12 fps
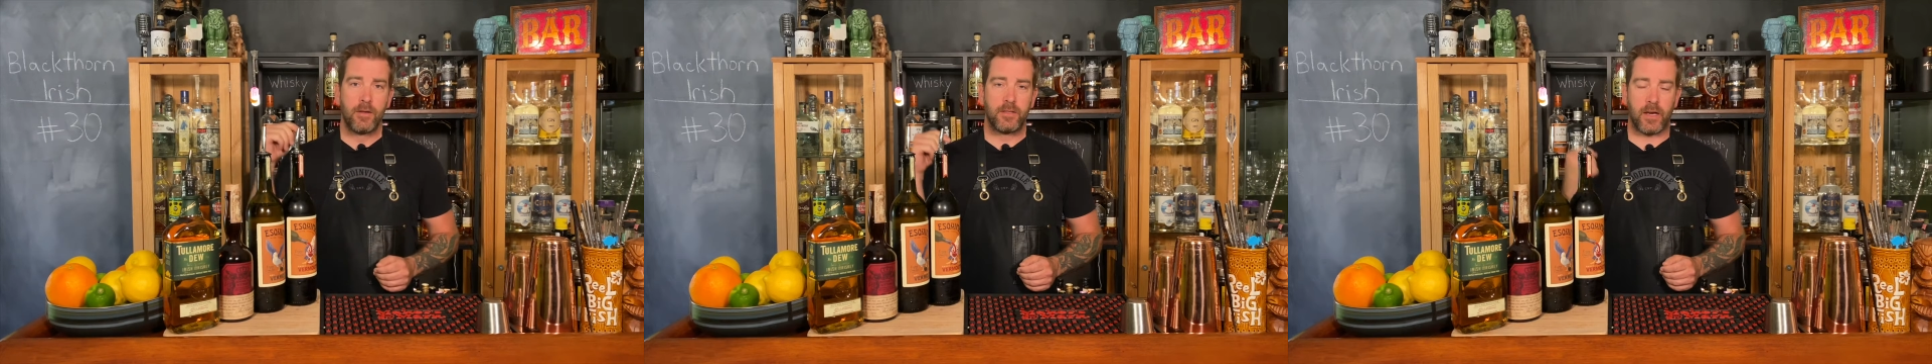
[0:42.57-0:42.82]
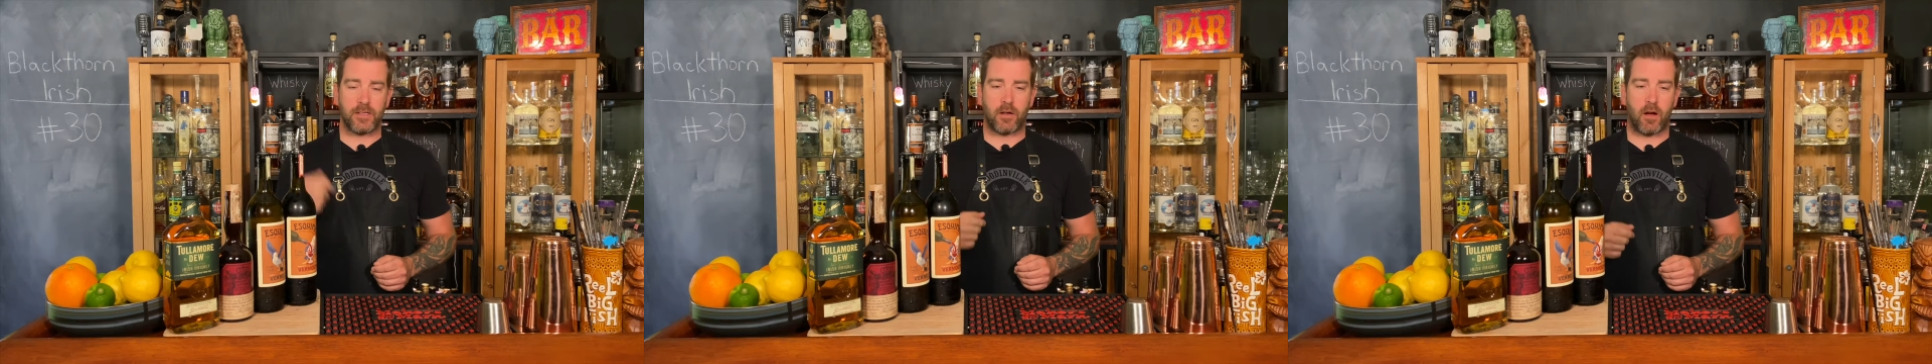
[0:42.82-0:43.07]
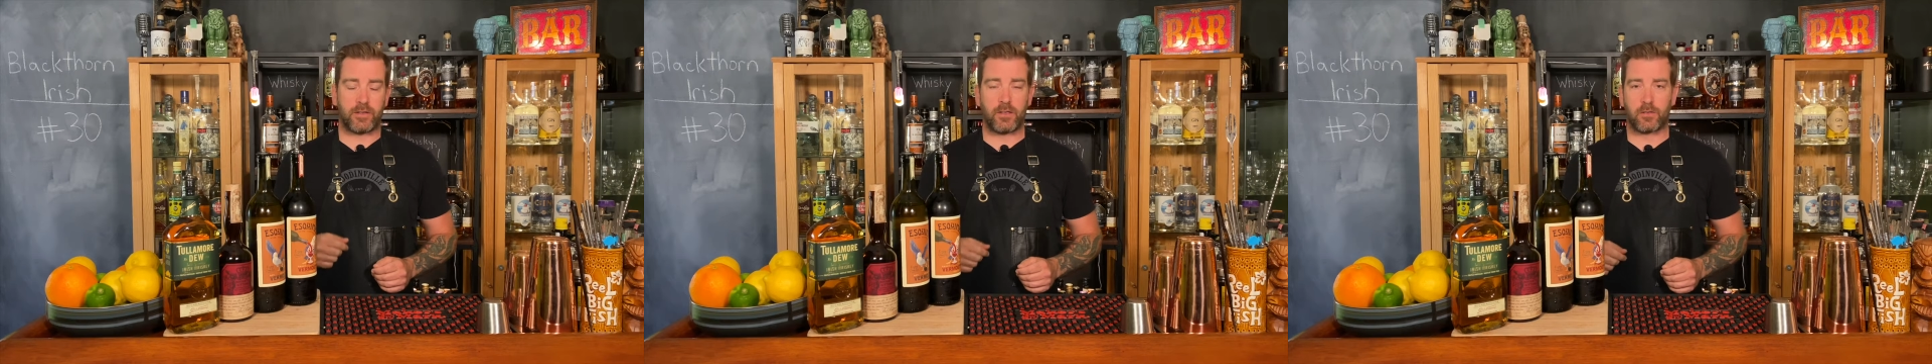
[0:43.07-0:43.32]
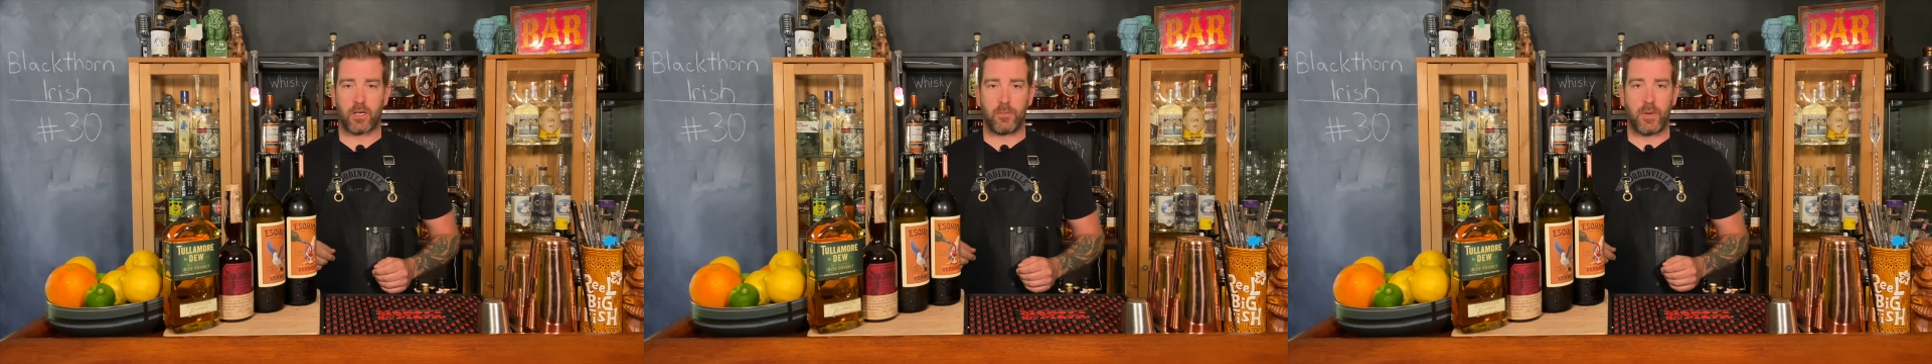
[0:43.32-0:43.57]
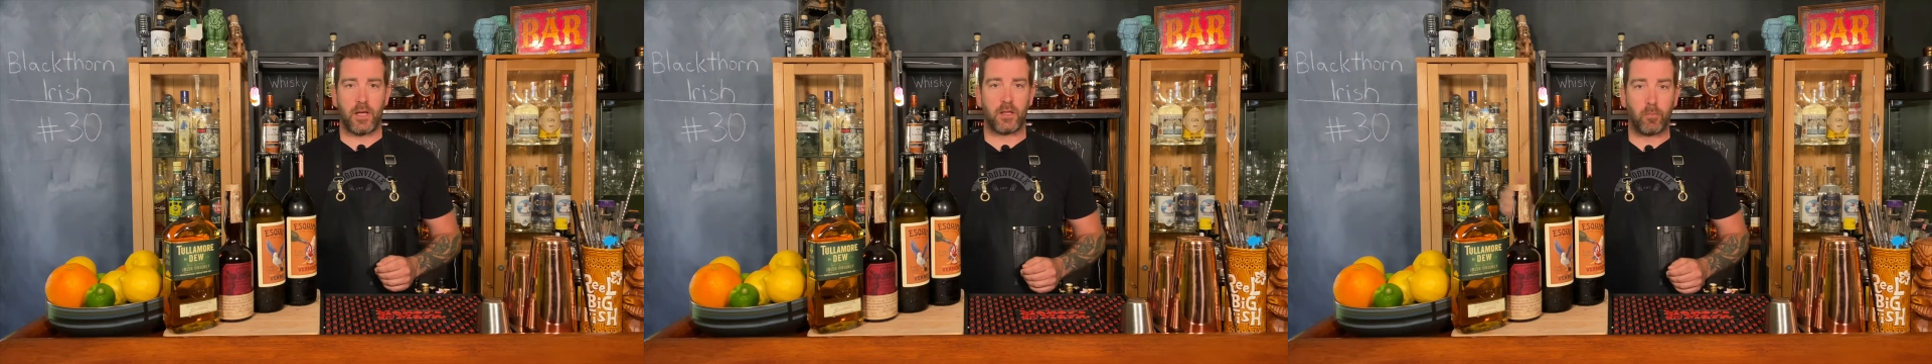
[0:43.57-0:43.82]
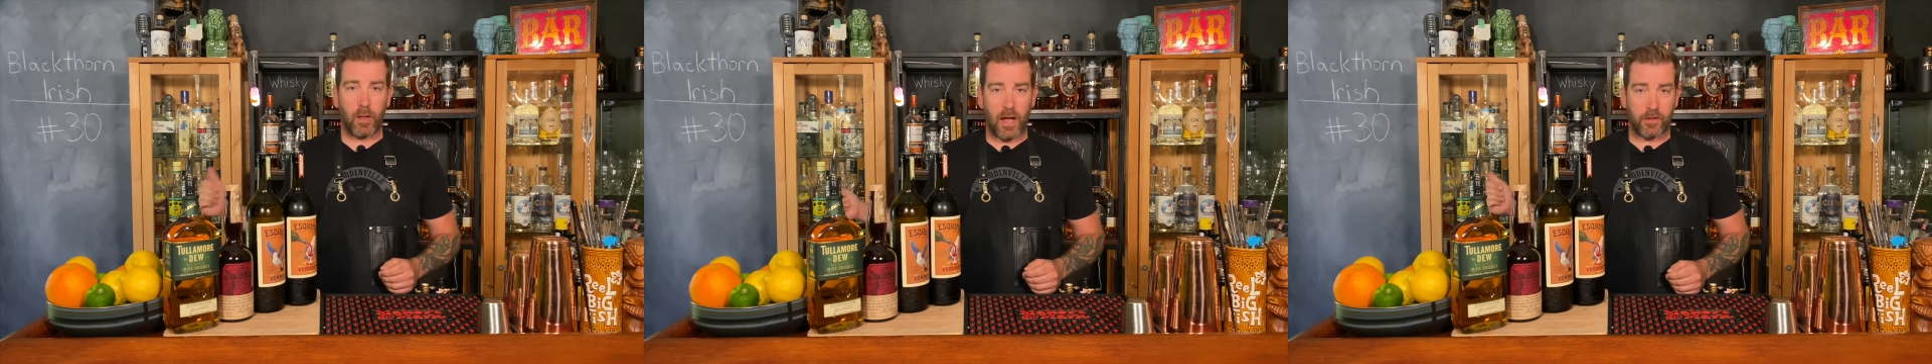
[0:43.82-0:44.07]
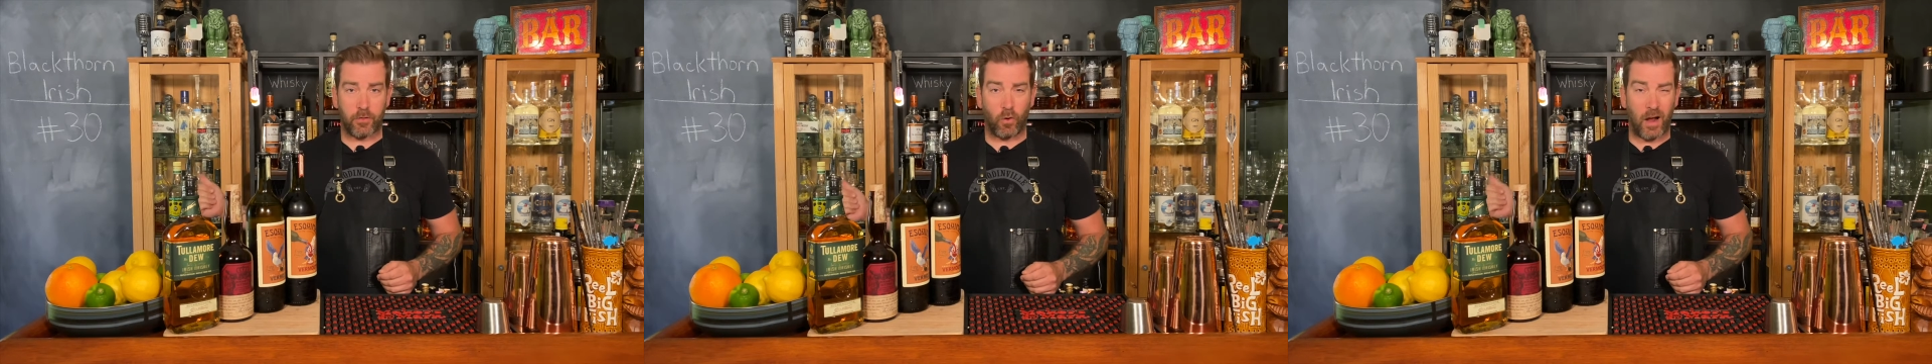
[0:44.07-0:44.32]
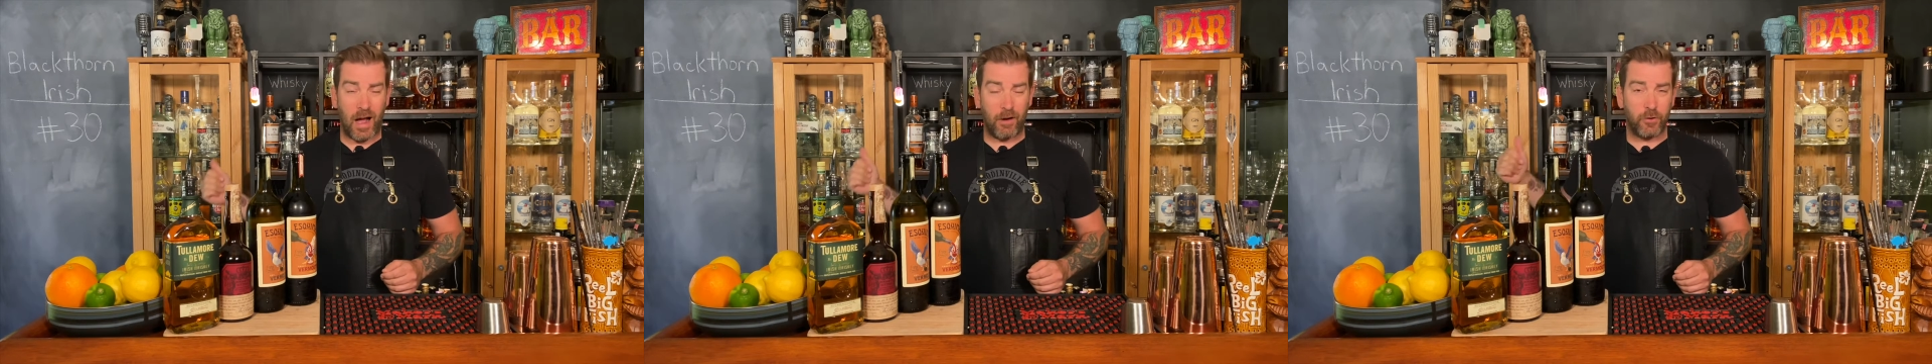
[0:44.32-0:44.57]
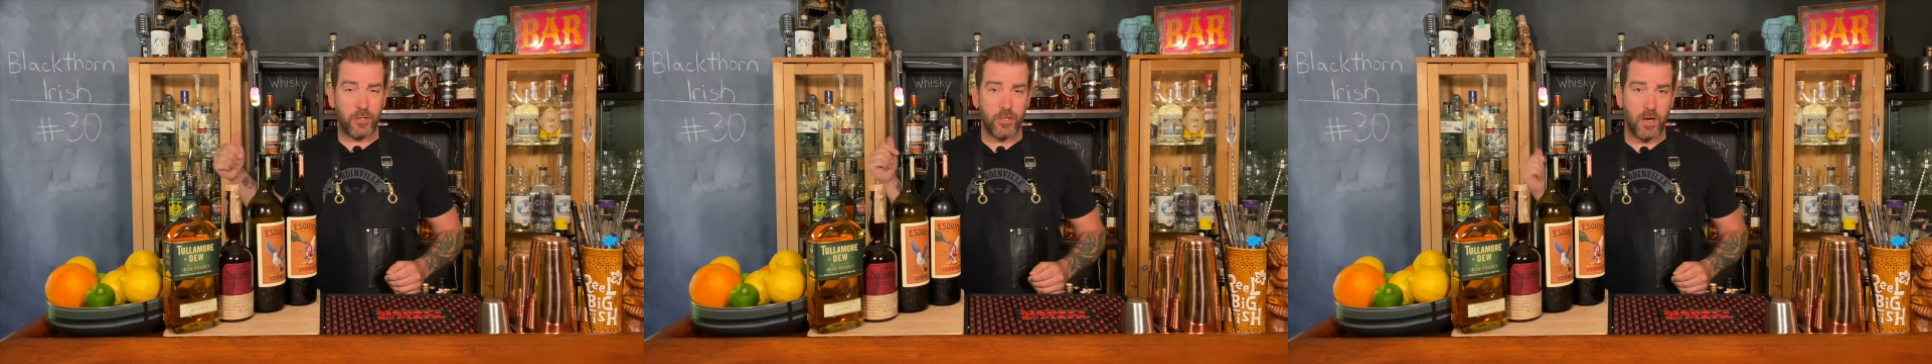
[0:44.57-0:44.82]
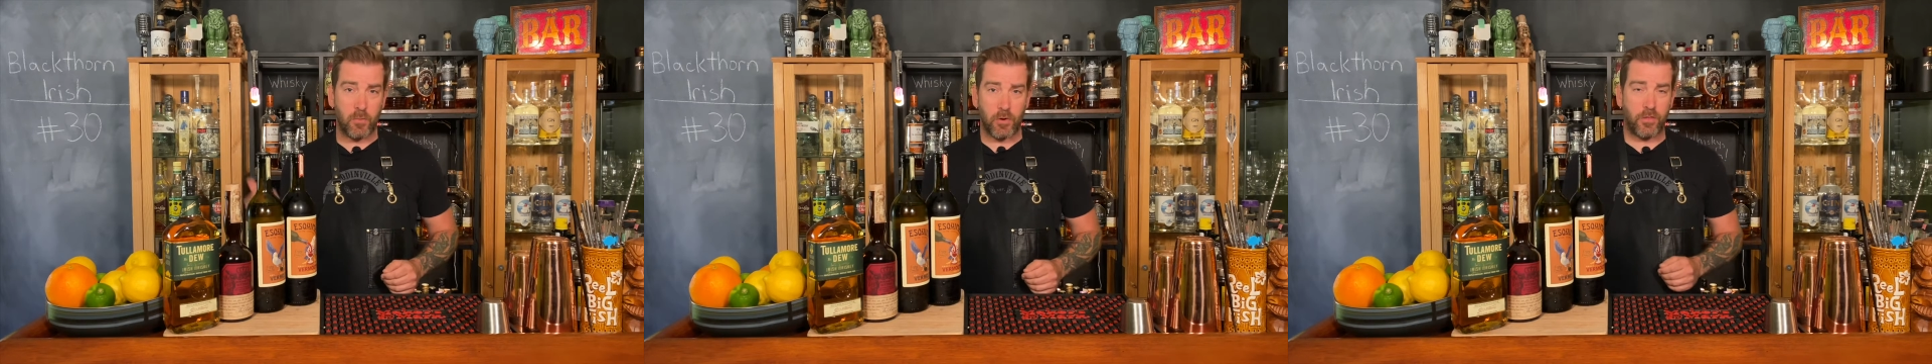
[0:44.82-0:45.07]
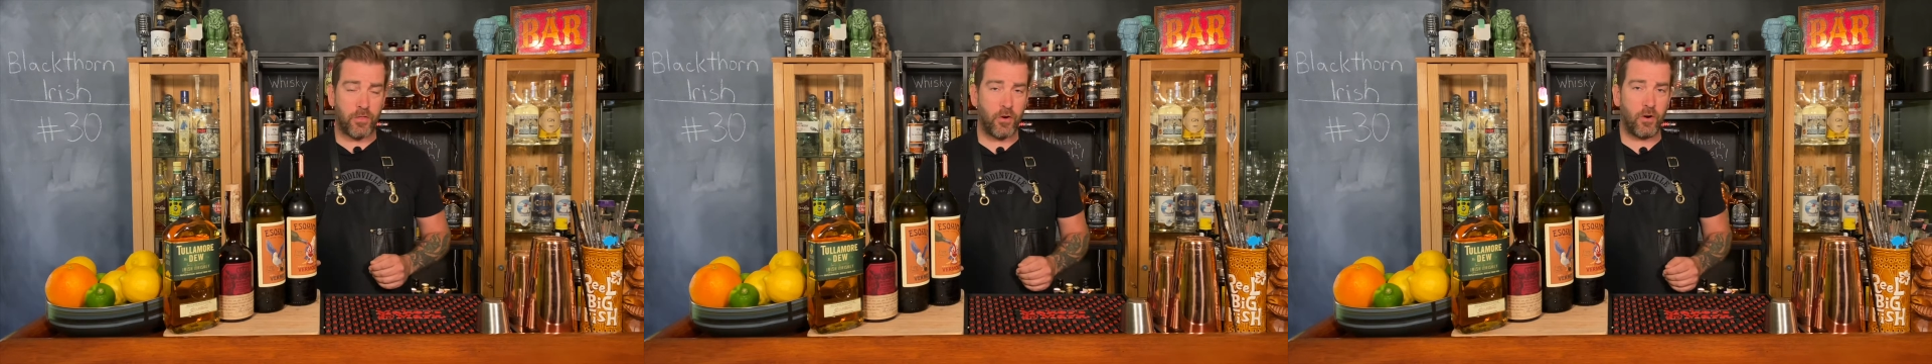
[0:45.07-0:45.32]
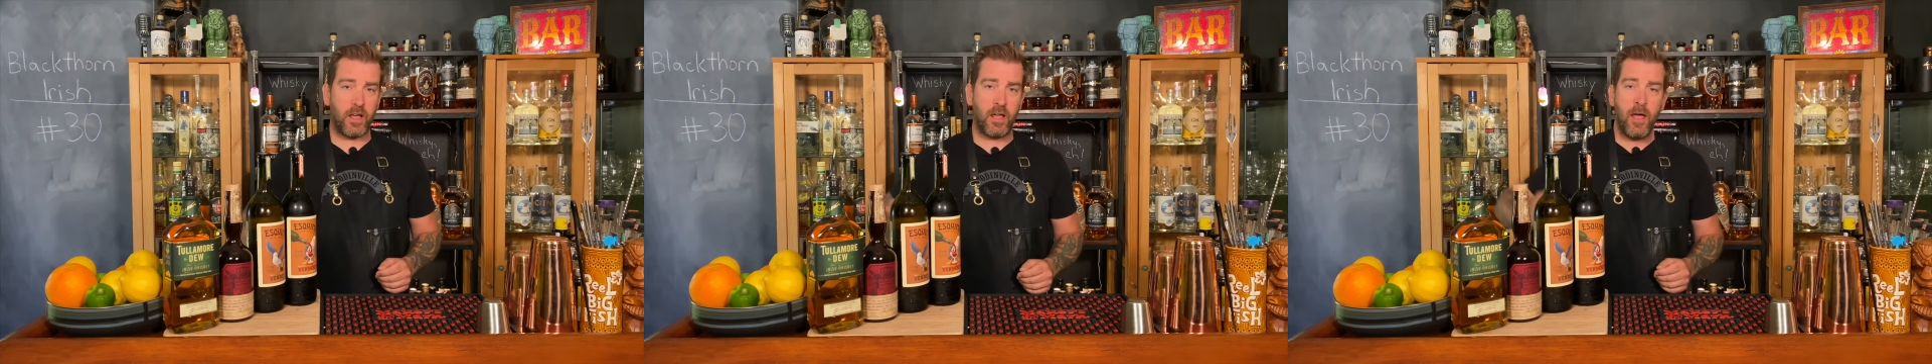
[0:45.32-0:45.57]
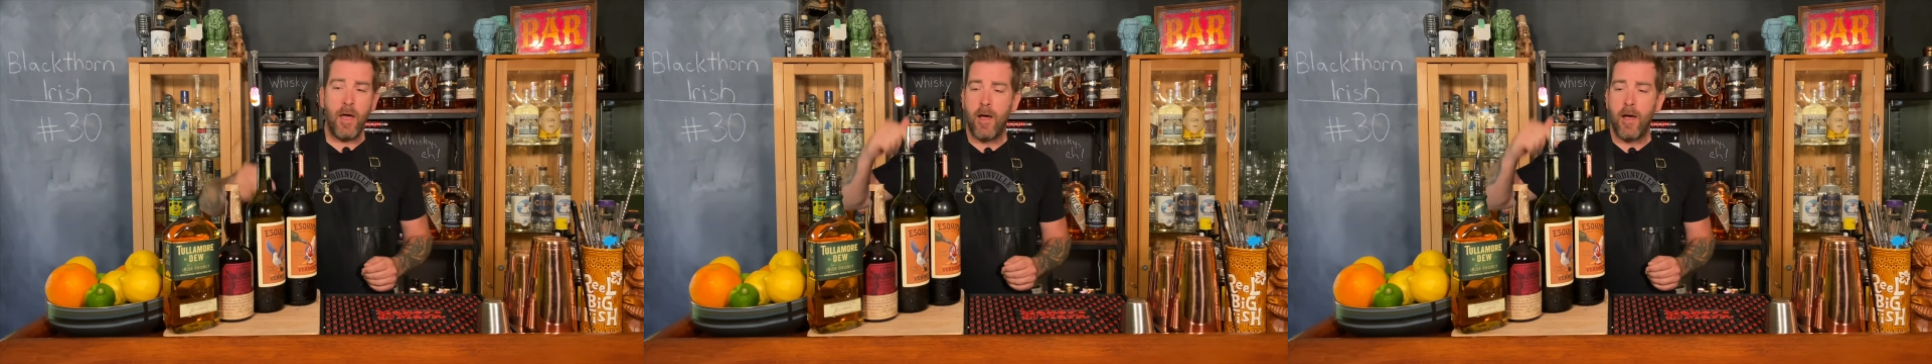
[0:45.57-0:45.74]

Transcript: Today's cocktail is going to be the Blackthorn Irish, number 30.